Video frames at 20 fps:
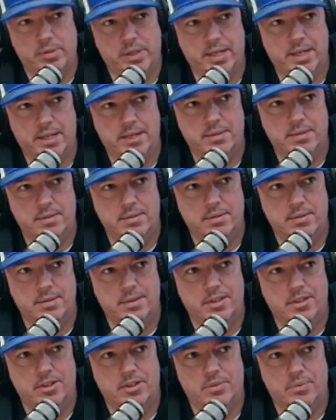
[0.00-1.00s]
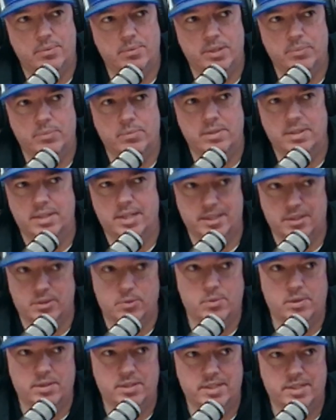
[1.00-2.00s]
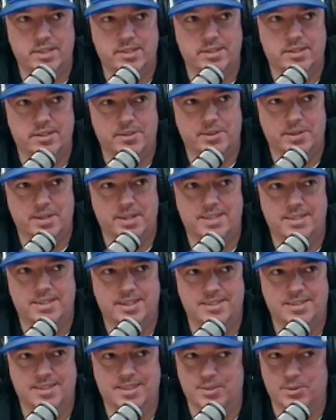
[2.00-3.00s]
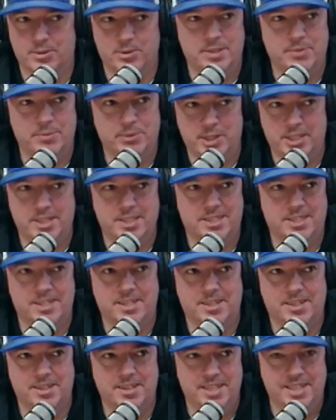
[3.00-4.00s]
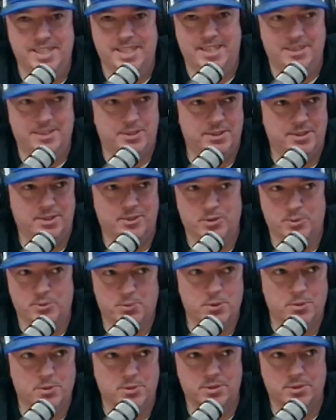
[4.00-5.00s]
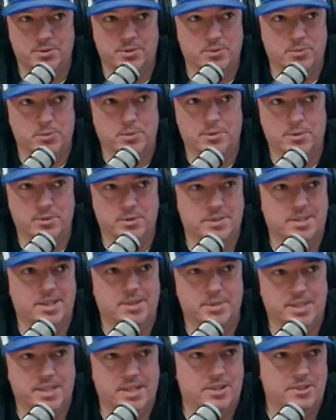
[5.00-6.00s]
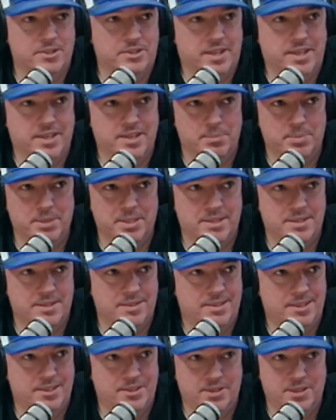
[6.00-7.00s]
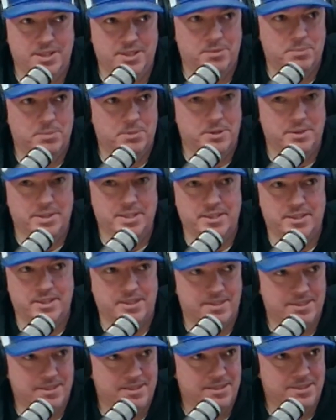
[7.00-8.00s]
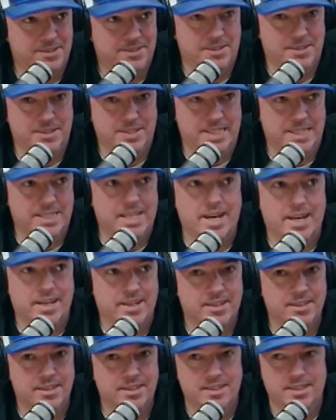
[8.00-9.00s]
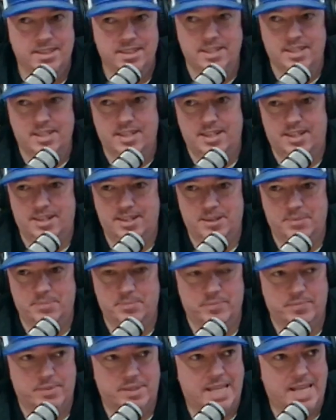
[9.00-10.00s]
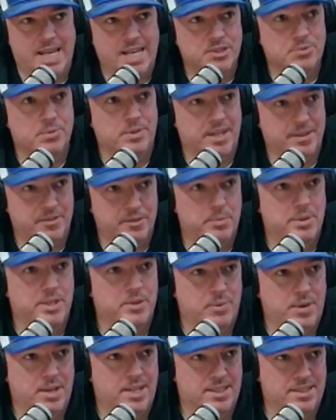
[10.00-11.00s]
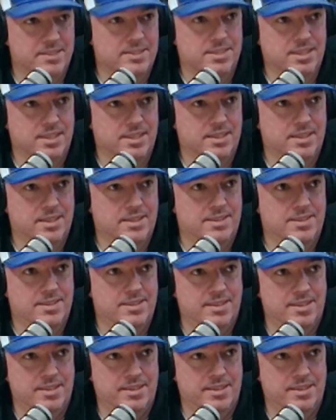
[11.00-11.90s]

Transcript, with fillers: when we played, you know, we, we like the one tier, right? It's like you get there and, you know, the Roseau or the Warroad coming down trying to beat, you know, a Hill Murray or, or a Edina. Um, that's what everybody wanted to see,